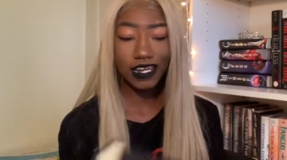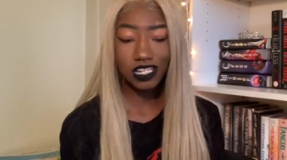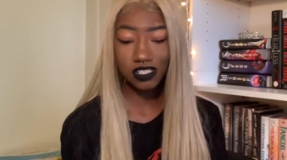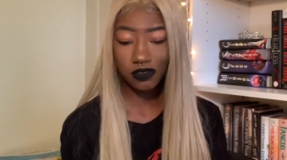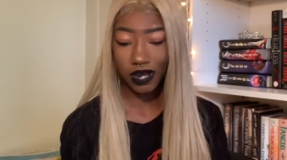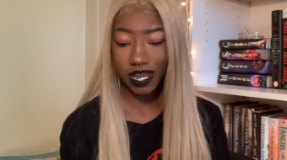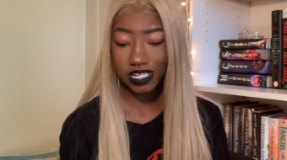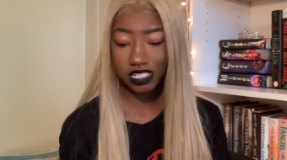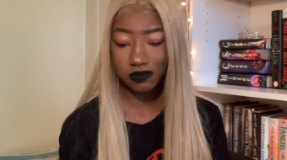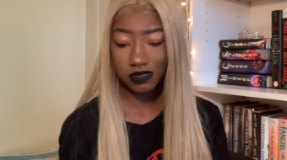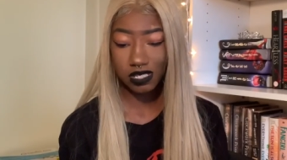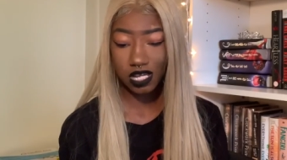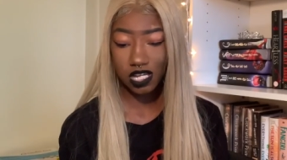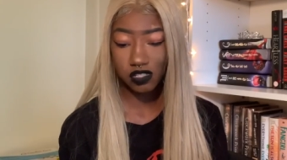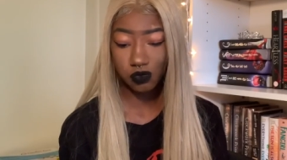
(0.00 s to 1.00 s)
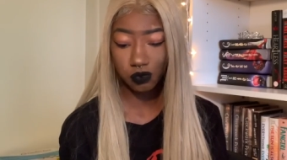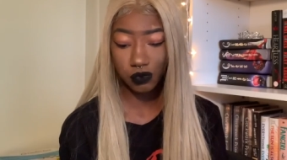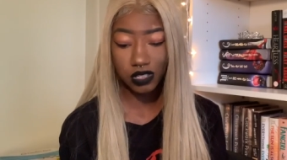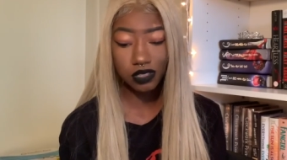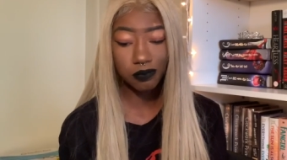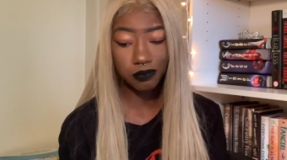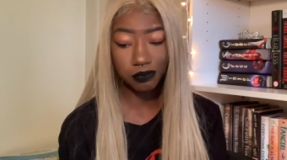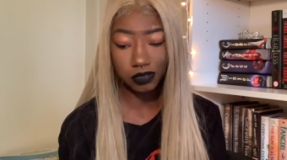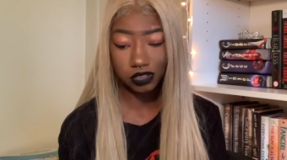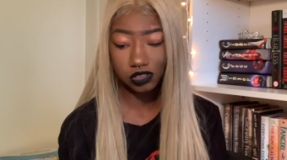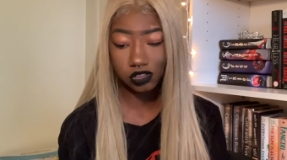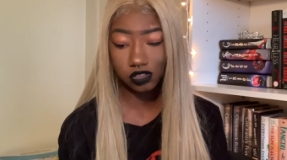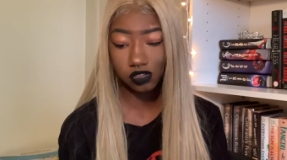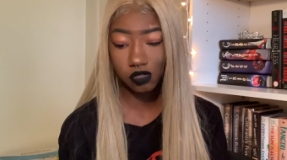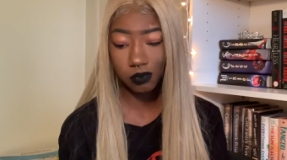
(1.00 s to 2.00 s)
it's crazy because with
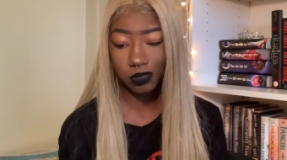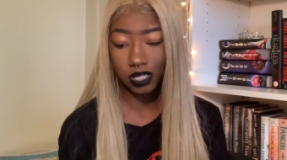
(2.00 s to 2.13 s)
BookTube,